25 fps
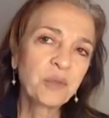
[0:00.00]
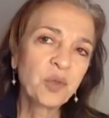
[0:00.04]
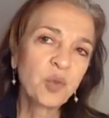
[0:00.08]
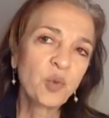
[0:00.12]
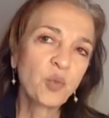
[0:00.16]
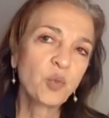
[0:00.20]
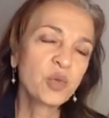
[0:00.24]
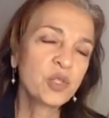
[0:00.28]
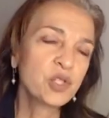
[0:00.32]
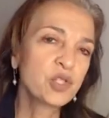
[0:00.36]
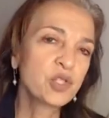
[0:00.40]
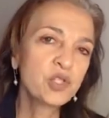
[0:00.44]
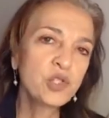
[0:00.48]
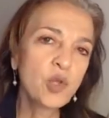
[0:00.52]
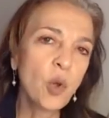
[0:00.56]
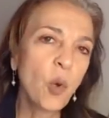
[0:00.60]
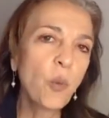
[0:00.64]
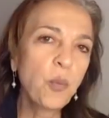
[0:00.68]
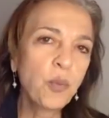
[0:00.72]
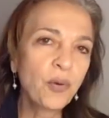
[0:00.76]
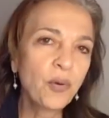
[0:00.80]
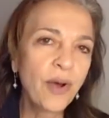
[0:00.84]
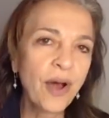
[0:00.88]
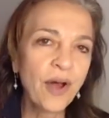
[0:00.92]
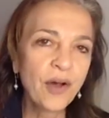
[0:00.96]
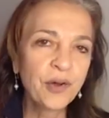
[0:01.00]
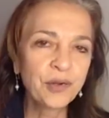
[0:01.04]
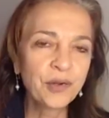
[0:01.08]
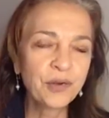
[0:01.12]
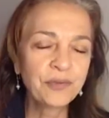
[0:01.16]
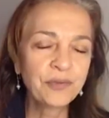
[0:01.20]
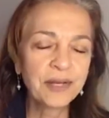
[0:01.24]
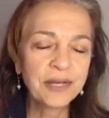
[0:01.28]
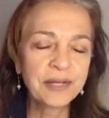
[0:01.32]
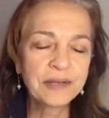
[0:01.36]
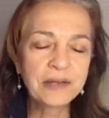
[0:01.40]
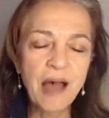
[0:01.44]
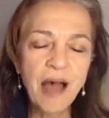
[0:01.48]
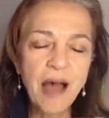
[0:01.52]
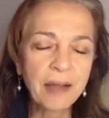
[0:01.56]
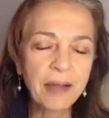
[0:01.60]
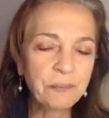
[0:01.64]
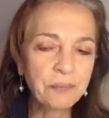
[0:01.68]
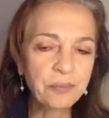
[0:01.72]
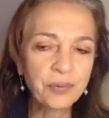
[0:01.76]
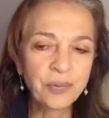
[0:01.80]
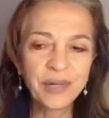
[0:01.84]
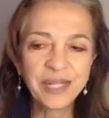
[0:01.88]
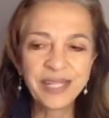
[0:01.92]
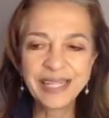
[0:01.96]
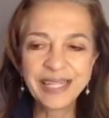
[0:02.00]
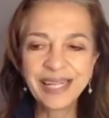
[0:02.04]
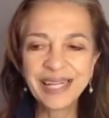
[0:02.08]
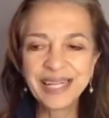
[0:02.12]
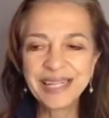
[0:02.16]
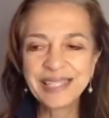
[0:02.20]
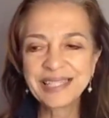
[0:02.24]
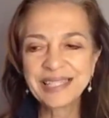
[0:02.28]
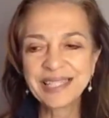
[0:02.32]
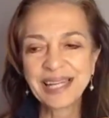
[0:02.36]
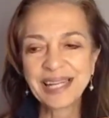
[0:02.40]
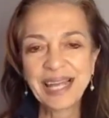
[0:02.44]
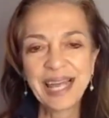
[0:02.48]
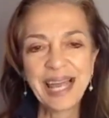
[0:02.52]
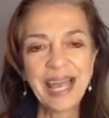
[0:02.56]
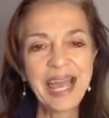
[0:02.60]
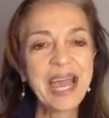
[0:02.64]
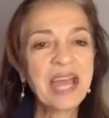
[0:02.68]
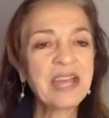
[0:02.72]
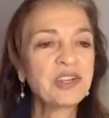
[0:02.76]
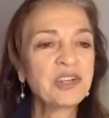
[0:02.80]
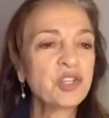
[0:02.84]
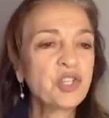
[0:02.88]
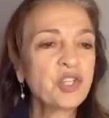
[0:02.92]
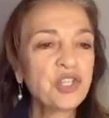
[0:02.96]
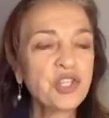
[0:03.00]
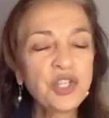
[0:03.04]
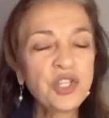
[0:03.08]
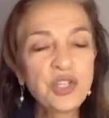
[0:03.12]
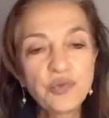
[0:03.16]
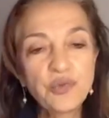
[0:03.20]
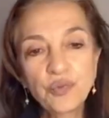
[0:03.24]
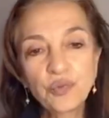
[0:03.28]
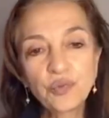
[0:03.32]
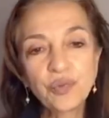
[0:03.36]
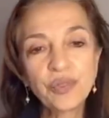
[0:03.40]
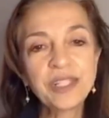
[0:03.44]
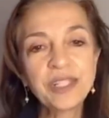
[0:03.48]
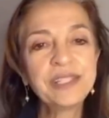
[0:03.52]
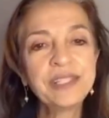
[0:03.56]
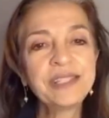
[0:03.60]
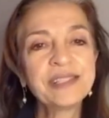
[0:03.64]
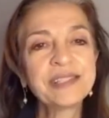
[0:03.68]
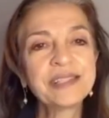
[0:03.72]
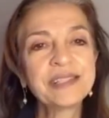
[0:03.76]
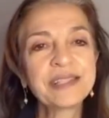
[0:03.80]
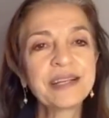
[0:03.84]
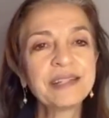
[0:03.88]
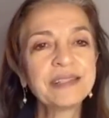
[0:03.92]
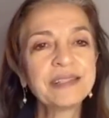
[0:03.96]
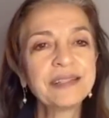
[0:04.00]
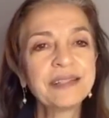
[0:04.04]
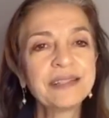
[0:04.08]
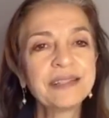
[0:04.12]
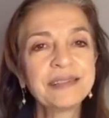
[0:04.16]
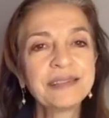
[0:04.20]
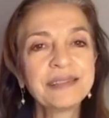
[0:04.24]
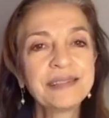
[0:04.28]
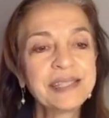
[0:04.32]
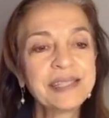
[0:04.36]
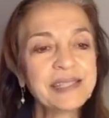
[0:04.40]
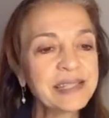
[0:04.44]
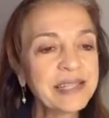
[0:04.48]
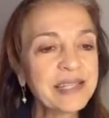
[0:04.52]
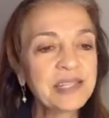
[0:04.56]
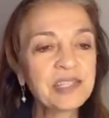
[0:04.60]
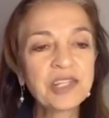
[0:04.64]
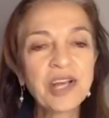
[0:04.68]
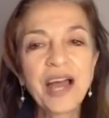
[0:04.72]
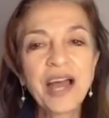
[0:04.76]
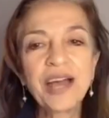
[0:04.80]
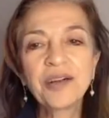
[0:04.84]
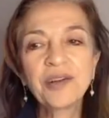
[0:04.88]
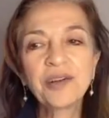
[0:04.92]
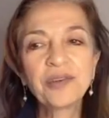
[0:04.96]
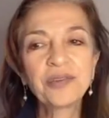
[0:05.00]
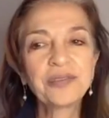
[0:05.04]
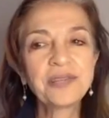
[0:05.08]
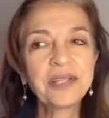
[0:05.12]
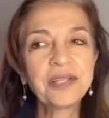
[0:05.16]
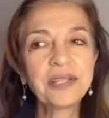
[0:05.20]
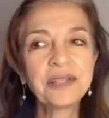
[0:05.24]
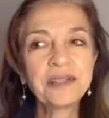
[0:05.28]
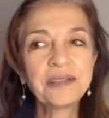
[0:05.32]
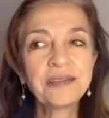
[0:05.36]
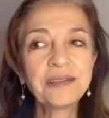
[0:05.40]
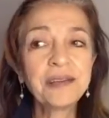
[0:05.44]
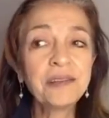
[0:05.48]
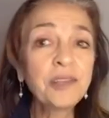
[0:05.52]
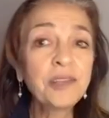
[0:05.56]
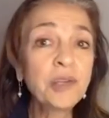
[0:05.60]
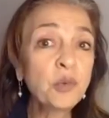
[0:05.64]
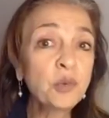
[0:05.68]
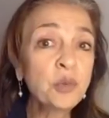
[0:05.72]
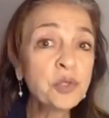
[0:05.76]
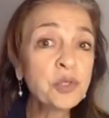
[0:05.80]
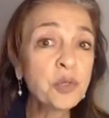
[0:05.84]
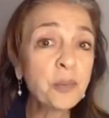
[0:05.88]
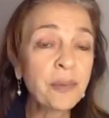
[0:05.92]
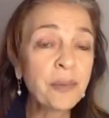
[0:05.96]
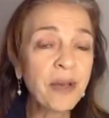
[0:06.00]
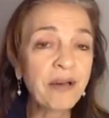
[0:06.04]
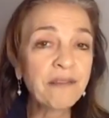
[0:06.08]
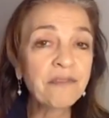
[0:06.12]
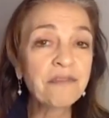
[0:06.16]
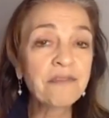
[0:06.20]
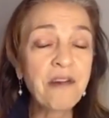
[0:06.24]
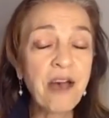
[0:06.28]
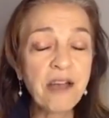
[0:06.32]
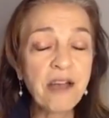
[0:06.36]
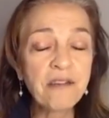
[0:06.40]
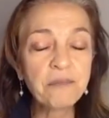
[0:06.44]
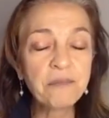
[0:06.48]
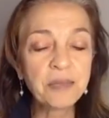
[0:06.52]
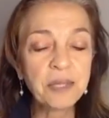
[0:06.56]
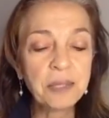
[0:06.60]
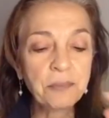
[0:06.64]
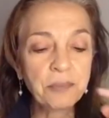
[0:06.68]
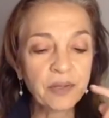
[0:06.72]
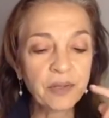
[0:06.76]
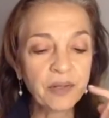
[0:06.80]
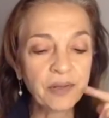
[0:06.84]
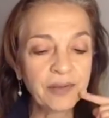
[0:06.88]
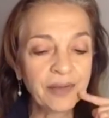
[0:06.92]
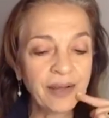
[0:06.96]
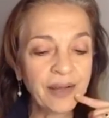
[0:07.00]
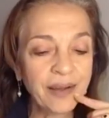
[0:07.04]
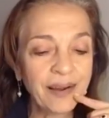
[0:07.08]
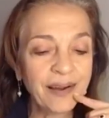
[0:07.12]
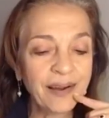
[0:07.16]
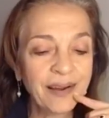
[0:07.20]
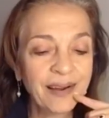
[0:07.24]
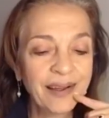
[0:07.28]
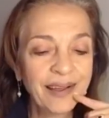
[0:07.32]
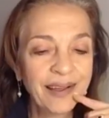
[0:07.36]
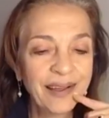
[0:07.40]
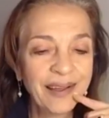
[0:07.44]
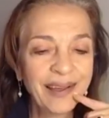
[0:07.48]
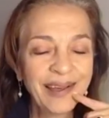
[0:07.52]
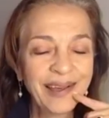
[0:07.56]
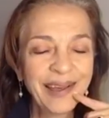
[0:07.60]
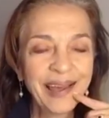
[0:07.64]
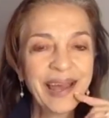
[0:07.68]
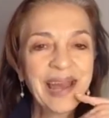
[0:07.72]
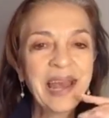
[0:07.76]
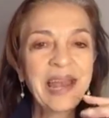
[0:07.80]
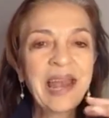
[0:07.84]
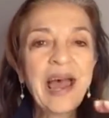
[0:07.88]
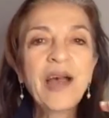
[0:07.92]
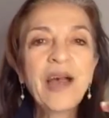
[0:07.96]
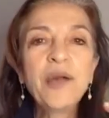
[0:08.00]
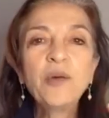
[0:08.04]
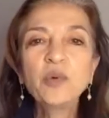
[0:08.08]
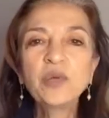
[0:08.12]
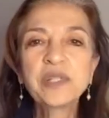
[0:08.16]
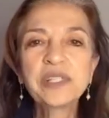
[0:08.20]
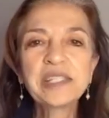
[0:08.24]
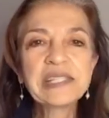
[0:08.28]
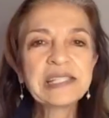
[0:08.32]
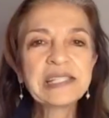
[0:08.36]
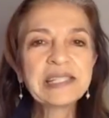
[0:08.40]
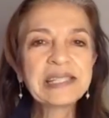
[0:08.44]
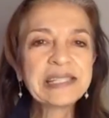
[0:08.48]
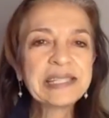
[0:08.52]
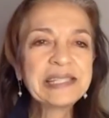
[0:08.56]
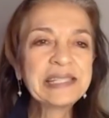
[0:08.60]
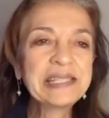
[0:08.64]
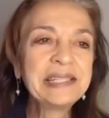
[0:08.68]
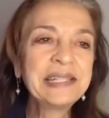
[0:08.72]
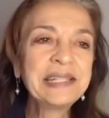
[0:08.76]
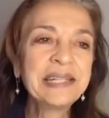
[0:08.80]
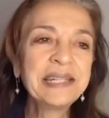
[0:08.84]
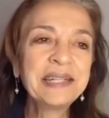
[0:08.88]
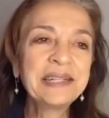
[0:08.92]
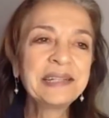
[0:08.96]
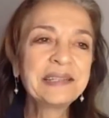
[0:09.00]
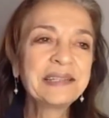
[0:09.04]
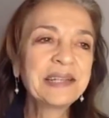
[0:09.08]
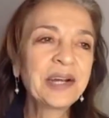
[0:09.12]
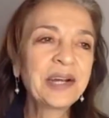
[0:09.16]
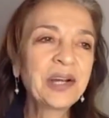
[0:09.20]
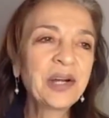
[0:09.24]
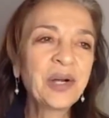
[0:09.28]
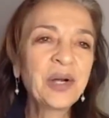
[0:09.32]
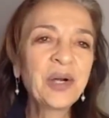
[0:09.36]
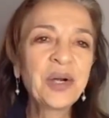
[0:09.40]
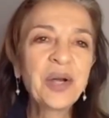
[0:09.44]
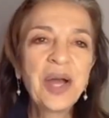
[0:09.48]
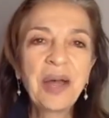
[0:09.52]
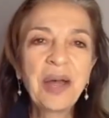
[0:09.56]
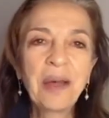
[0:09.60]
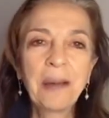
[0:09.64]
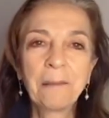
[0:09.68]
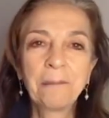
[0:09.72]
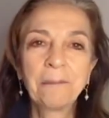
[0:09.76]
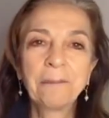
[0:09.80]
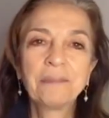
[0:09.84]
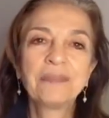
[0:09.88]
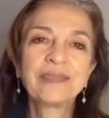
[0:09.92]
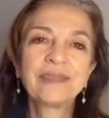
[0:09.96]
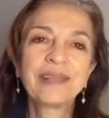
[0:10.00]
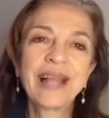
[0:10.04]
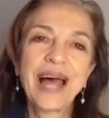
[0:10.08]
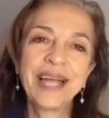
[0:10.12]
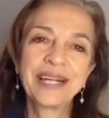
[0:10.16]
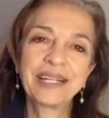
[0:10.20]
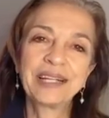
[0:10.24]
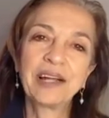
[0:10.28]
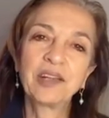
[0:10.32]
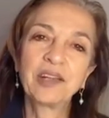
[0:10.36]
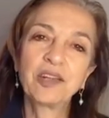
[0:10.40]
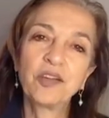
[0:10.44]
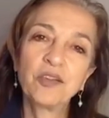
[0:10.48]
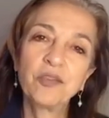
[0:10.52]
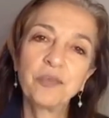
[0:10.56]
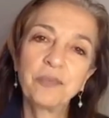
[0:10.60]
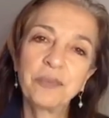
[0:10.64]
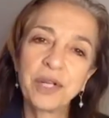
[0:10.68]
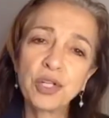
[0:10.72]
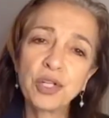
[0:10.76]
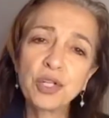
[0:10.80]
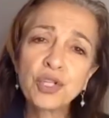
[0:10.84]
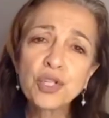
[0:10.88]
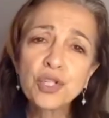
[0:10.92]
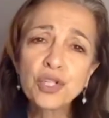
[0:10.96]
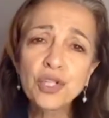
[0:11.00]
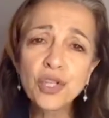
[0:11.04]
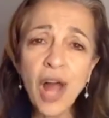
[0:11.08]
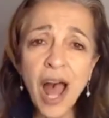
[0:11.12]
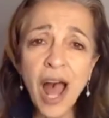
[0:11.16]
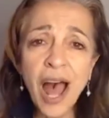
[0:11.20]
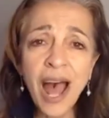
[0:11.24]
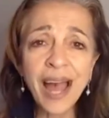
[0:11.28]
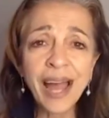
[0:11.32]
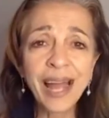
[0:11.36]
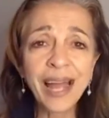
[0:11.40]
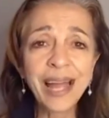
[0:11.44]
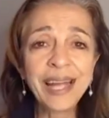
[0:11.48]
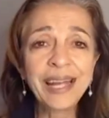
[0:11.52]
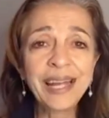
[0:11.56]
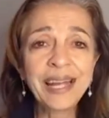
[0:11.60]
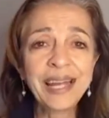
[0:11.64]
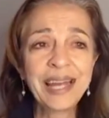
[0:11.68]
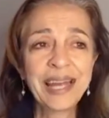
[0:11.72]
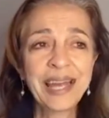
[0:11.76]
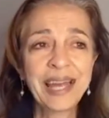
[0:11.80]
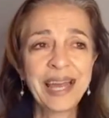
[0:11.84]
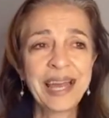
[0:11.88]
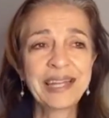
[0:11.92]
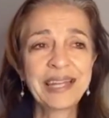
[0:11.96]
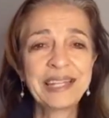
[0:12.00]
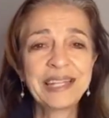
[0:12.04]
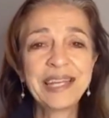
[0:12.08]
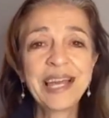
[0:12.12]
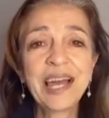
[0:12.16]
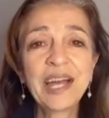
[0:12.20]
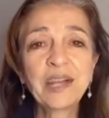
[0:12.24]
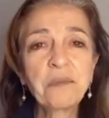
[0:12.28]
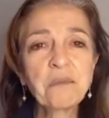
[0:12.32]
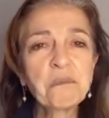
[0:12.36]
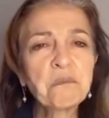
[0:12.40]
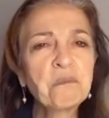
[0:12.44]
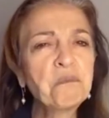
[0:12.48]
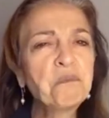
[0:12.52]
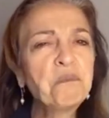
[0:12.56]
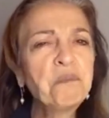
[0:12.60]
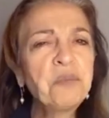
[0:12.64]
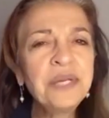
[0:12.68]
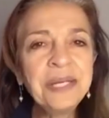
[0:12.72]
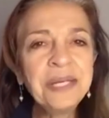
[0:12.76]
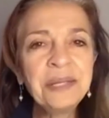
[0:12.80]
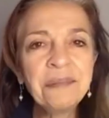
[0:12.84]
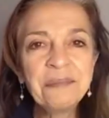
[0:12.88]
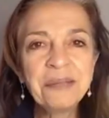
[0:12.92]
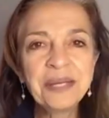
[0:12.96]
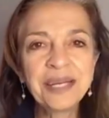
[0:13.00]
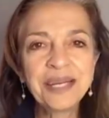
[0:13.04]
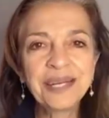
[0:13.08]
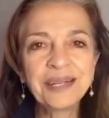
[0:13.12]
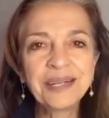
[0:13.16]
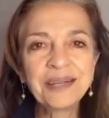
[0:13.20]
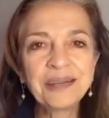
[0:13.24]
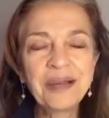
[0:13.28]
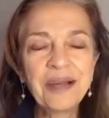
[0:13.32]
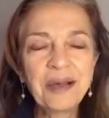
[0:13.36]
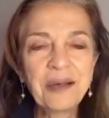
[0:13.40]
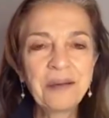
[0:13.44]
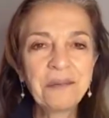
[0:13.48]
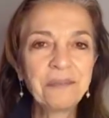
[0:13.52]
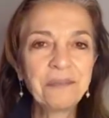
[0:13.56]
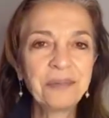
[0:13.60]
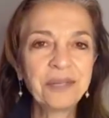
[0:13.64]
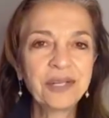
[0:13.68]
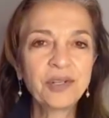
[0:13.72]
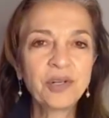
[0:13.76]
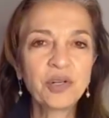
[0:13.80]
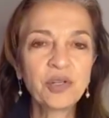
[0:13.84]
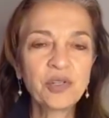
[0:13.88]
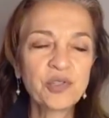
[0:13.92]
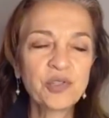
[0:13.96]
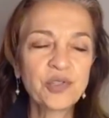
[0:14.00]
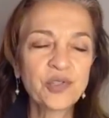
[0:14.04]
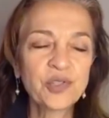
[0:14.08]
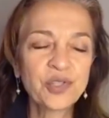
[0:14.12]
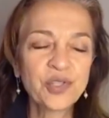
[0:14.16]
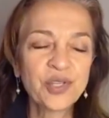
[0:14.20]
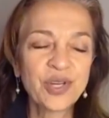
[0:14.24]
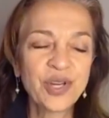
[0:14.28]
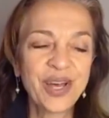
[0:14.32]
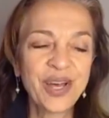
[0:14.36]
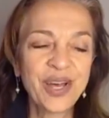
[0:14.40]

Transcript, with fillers: was so proud of it. I bring it, and she reads this entire thing, and there was about 5 people there. And I was sitting there like a little bit shy and yet beaming, because